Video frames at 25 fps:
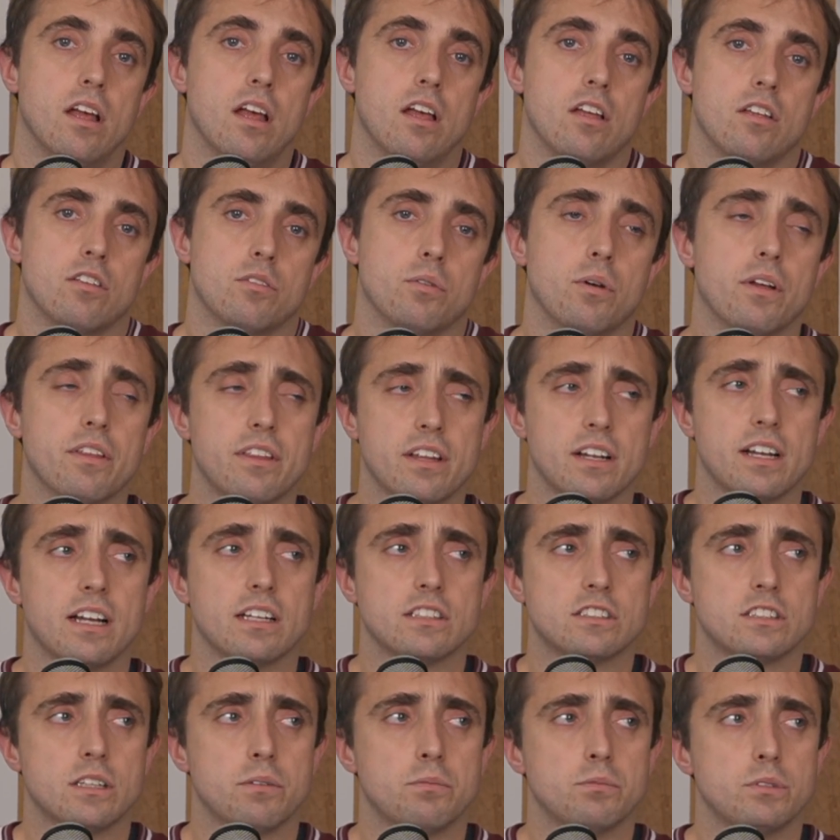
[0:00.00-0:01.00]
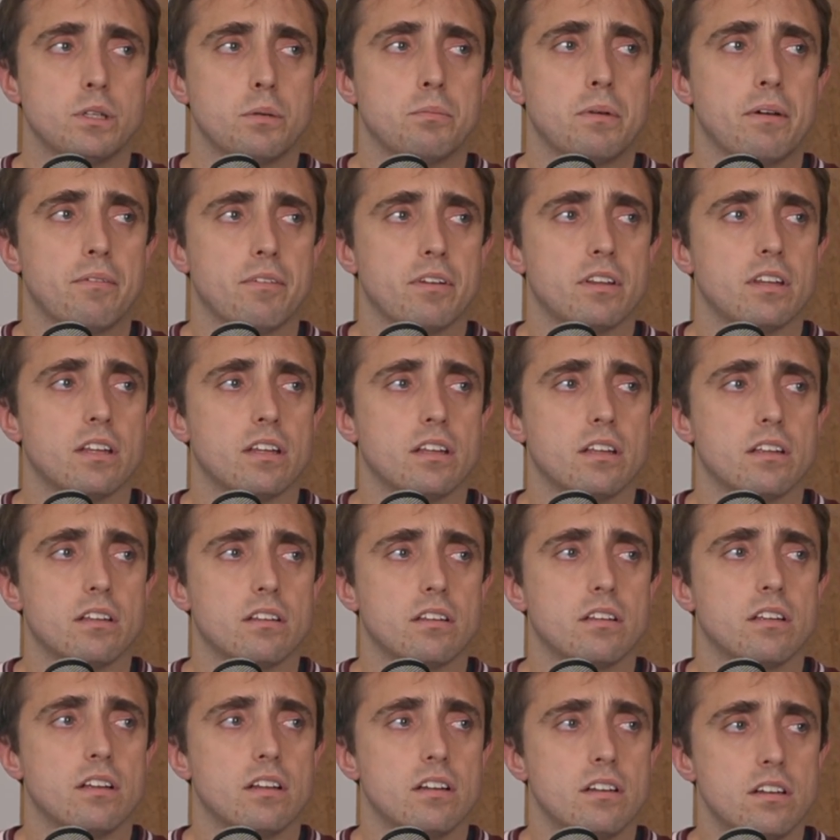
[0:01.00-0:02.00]
So I think that sums up everything
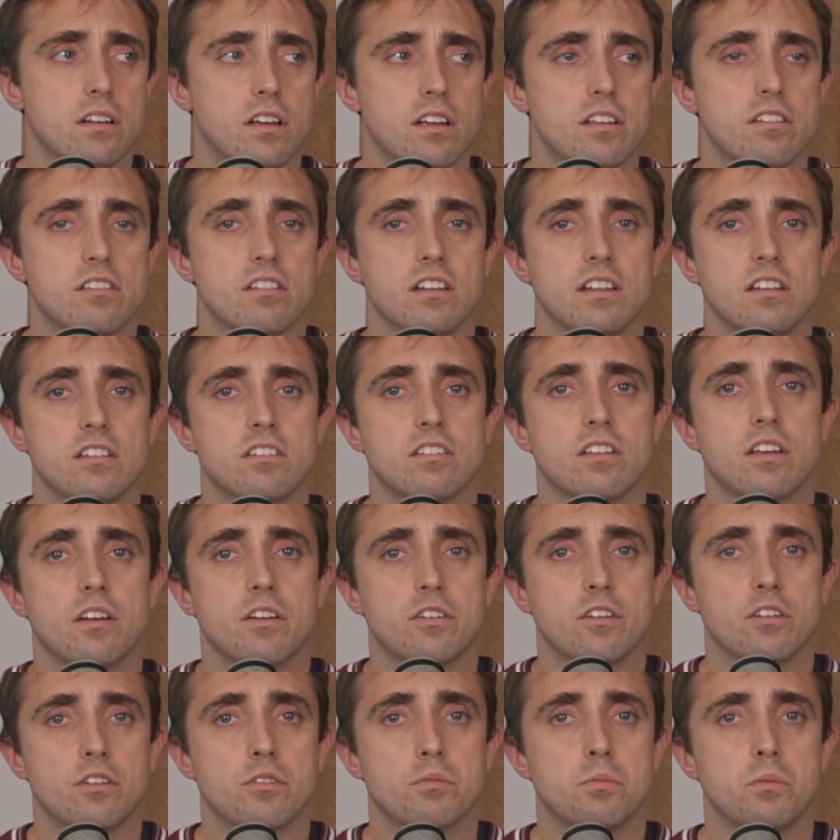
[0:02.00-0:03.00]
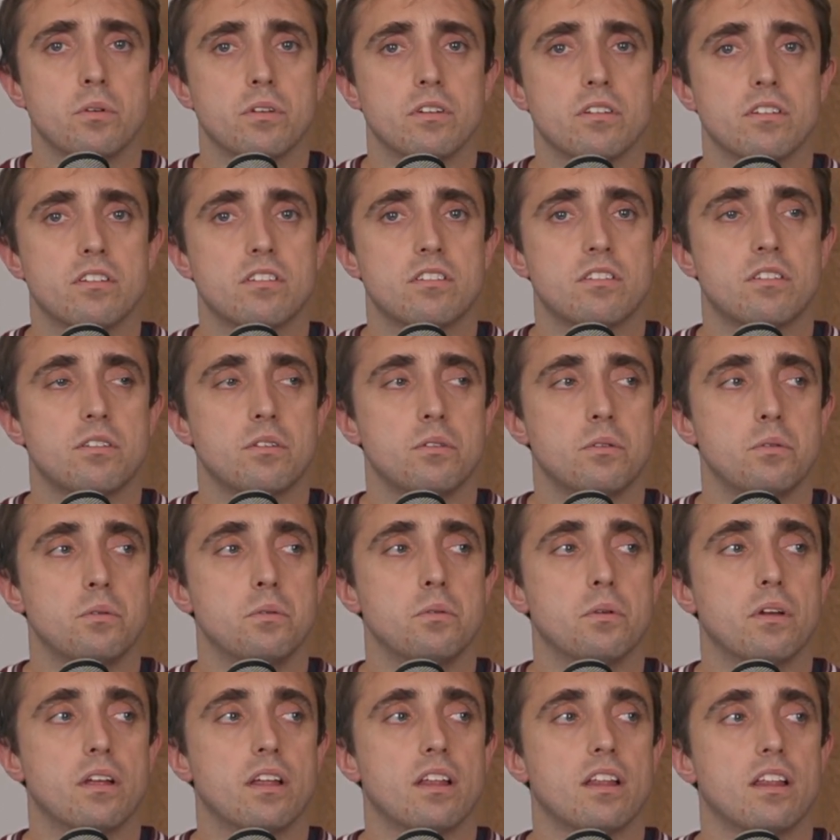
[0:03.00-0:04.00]
nicely. So I just want to
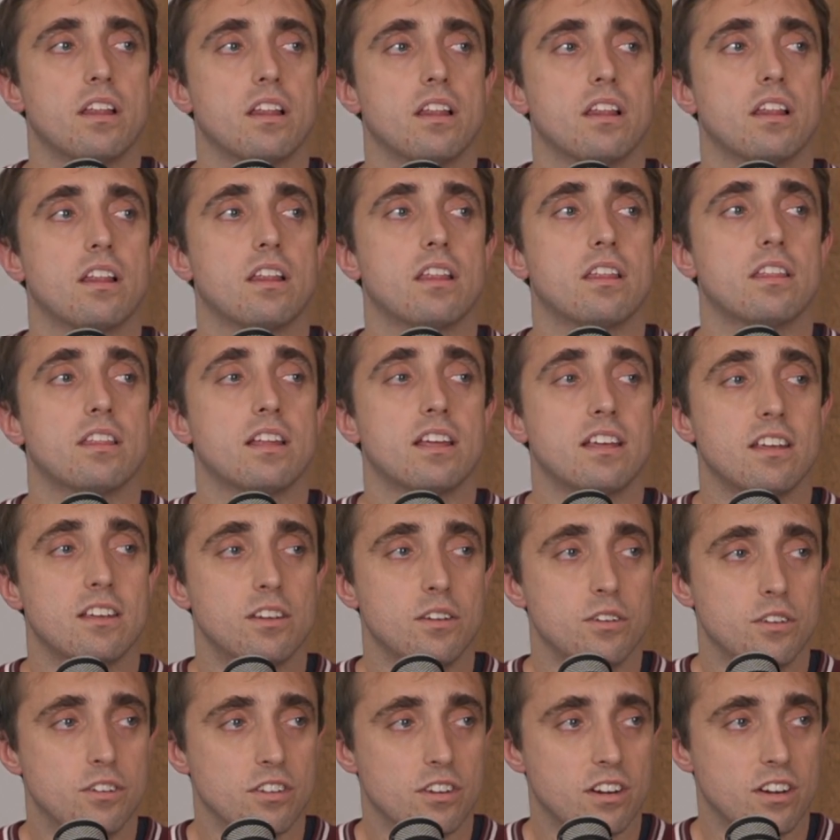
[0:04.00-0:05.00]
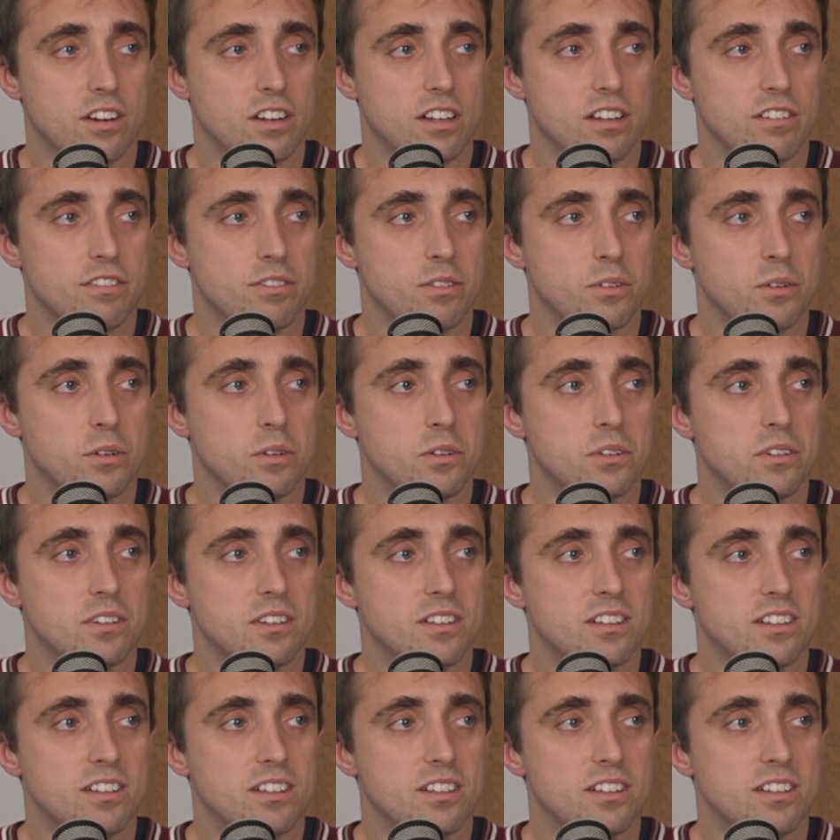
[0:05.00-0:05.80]
thank you, Charlie, for